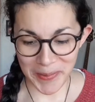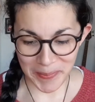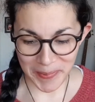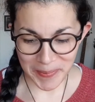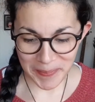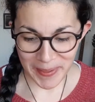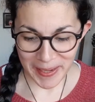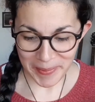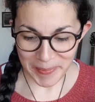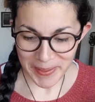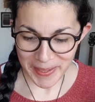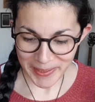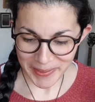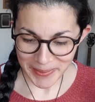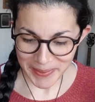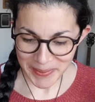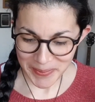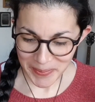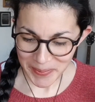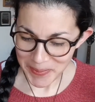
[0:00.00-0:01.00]
but maybe I'll
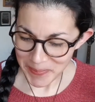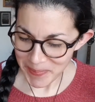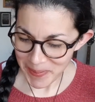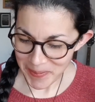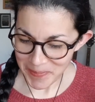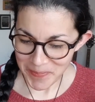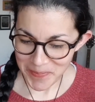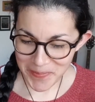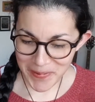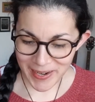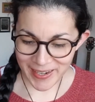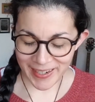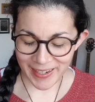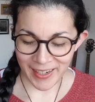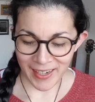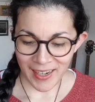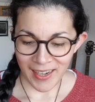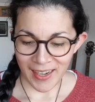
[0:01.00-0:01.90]
just talk about 1.